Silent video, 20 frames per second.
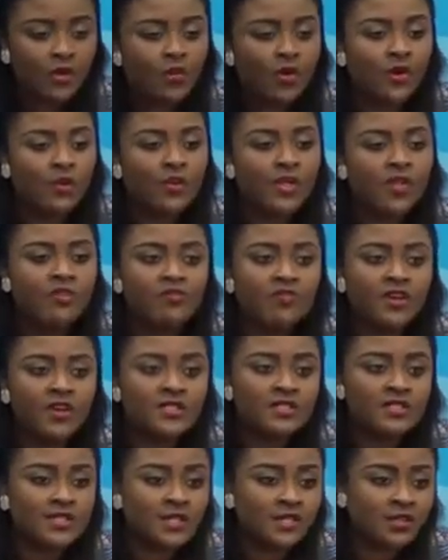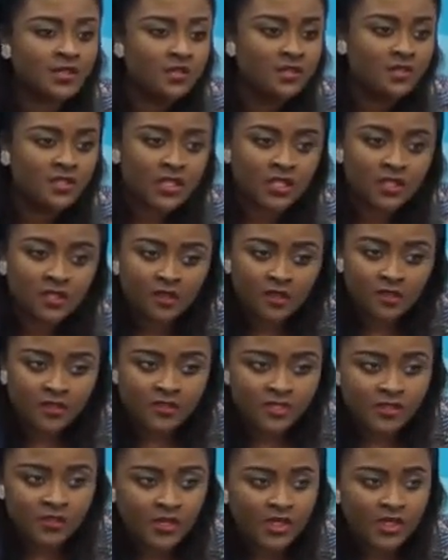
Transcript: When we invest in new technology,